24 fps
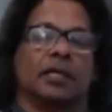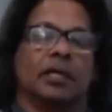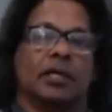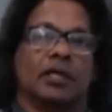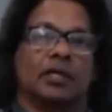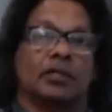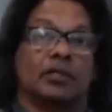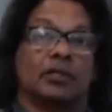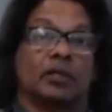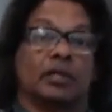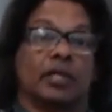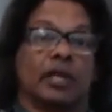
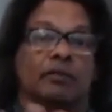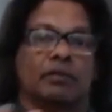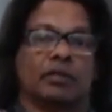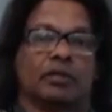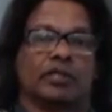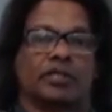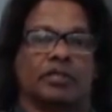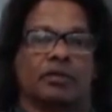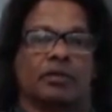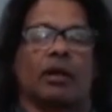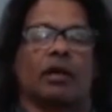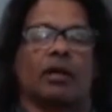So they will
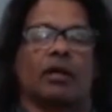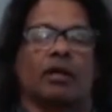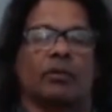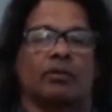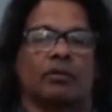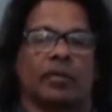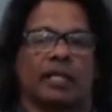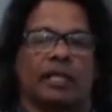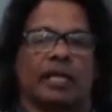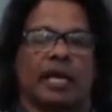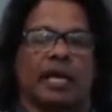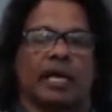struggle
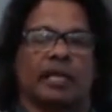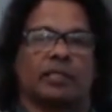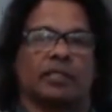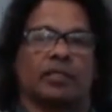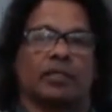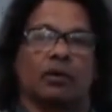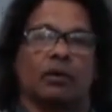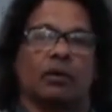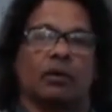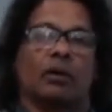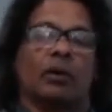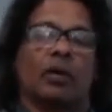with that.
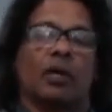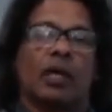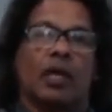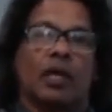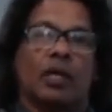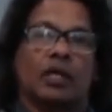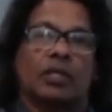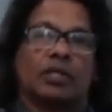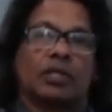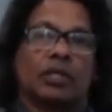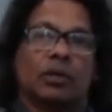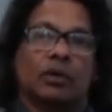So
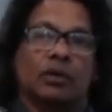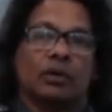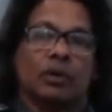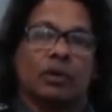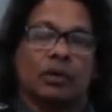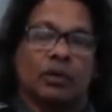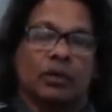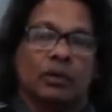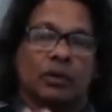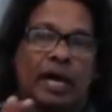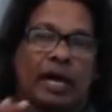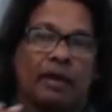so
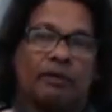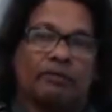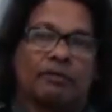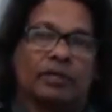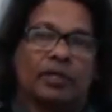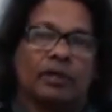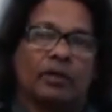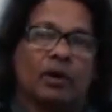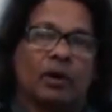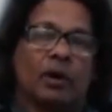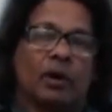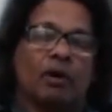you have to
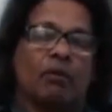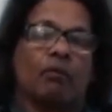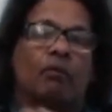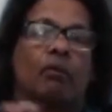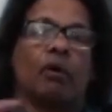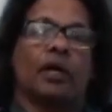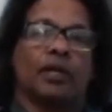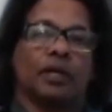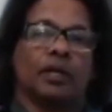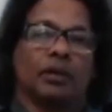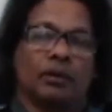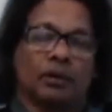know
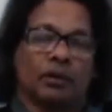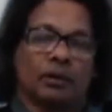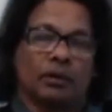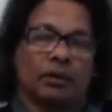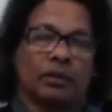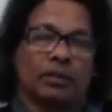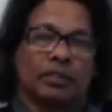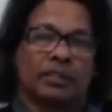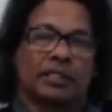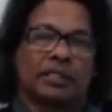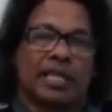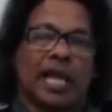what your
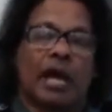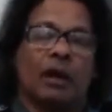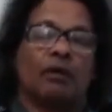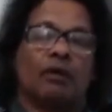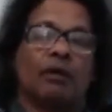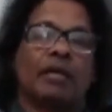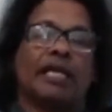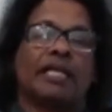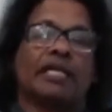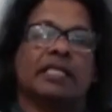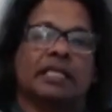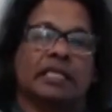how
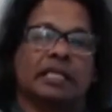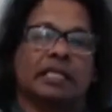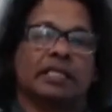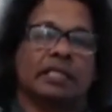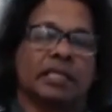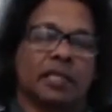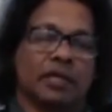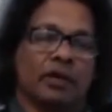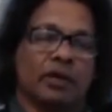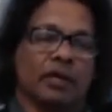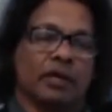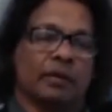easy is
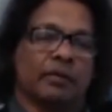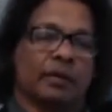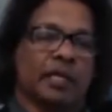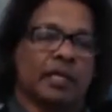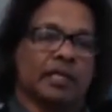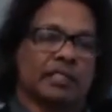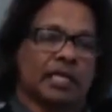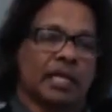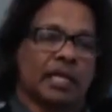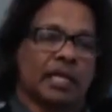it going to be to sell